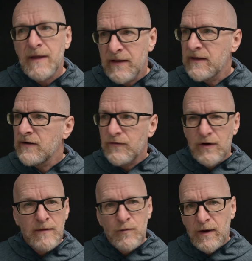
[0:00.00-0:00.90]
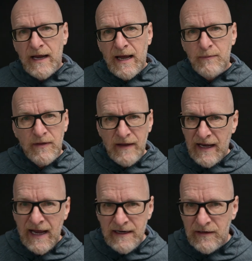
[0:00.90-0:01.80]
and therefore I'm quite happy that
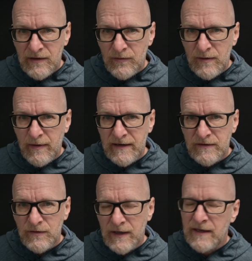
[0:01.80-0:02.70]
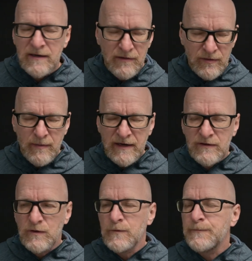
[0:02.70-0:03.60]
I had it in
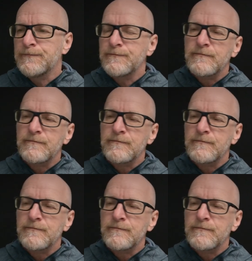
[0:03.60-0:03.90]
3:2.